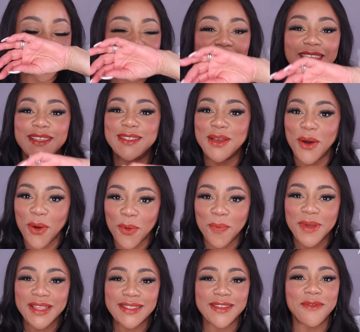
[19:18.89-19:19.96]
This
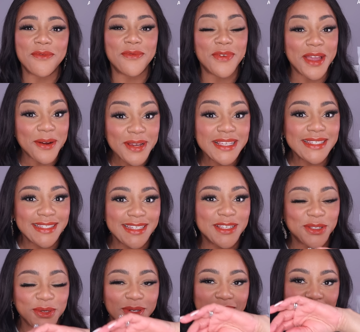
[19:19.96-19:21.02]
opens very
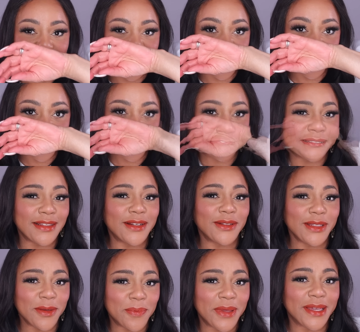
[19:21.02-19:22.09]
citrusy. You can
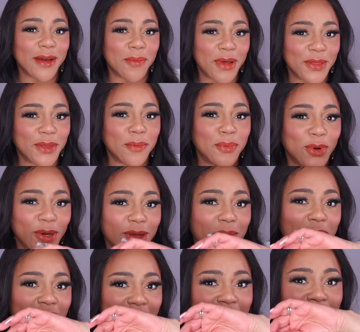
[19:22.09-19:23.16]
clearly pick up on the
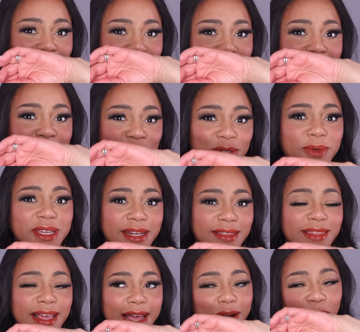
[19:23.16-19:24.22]
bergamot and the tangerine
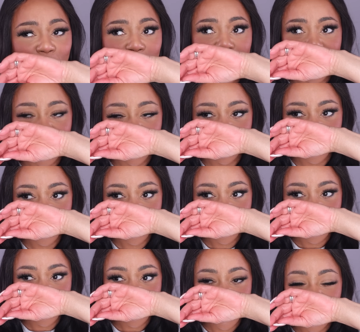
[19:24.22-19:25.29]
in that opening.
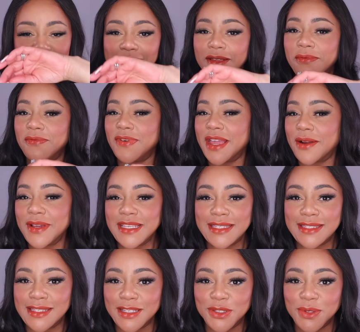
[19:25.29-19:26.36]
It's a very
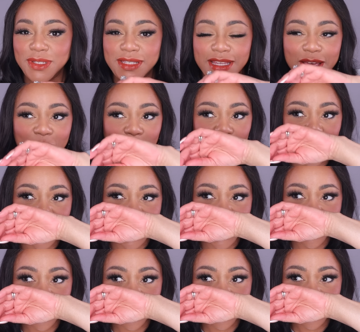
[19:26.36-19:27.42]
citrusy
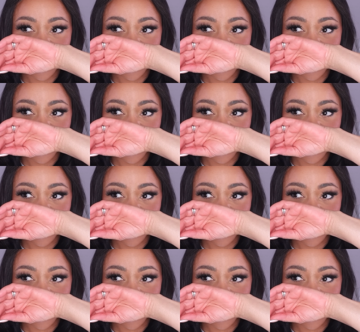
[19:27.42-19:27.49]
opening.